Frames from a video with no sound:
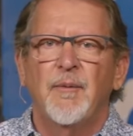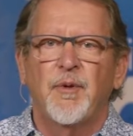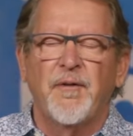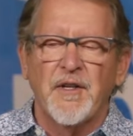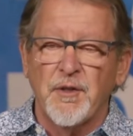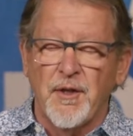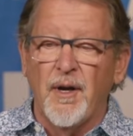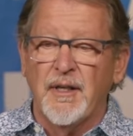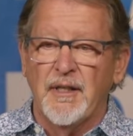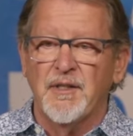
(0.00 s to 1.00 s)
Professor
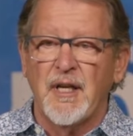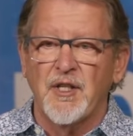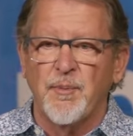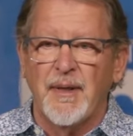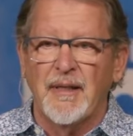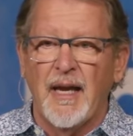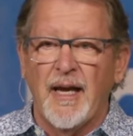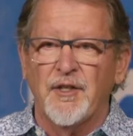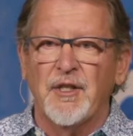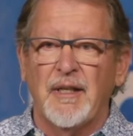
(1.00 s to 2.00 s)
Dawkins has been
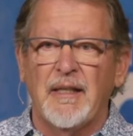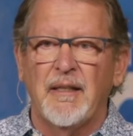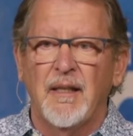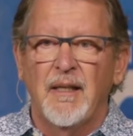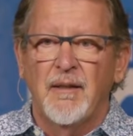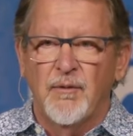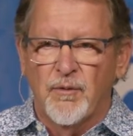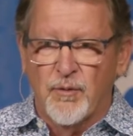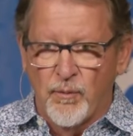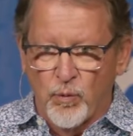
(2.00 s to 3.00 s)
actually
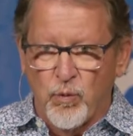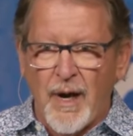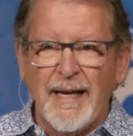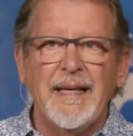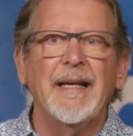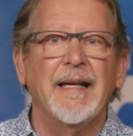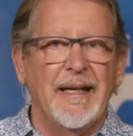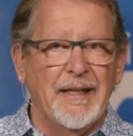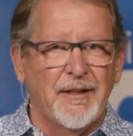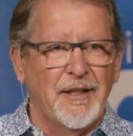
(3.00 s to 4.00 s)
writing in the